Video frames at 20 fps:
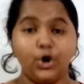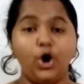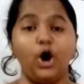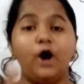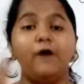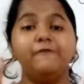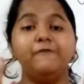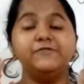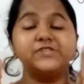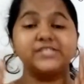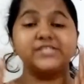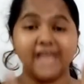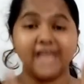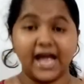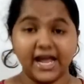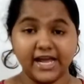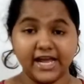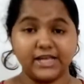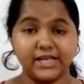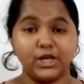of
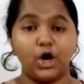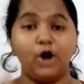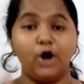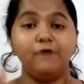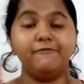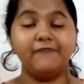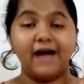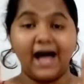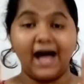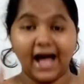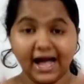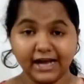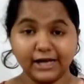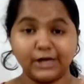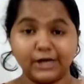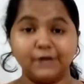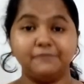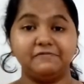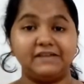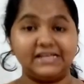sine of angle
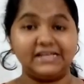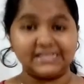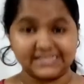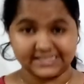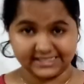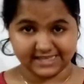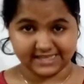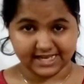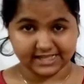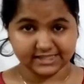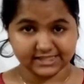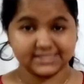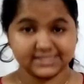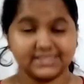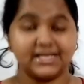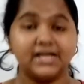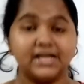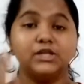of incidence